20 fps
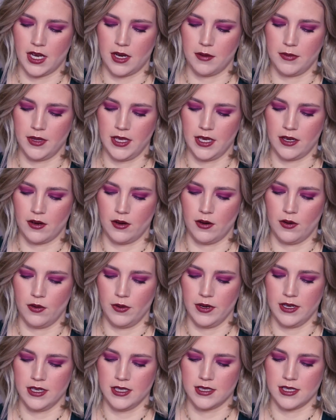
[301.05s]
I'm like
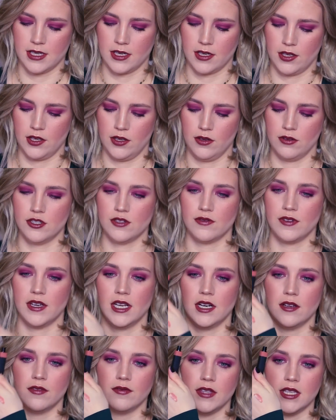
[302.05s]
always like a huge
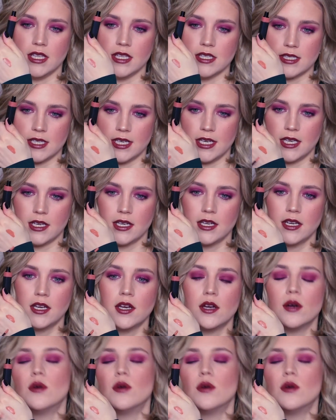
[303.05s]
fan of these like